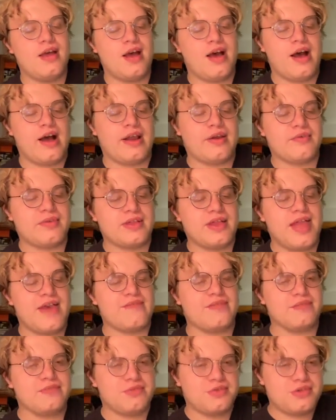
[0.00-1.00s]
I don't really have
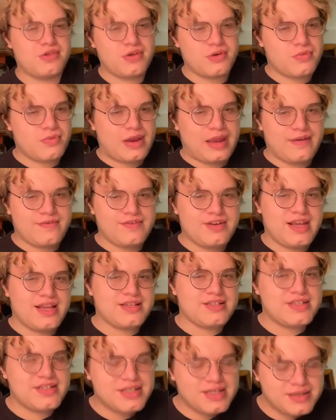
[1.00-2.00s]
a good way of
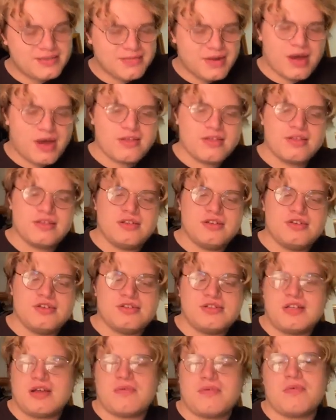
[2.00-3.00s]
testing it other than
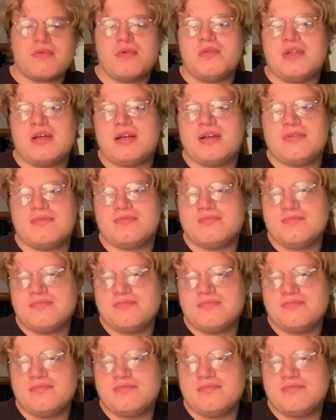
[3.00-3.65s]
just like rolling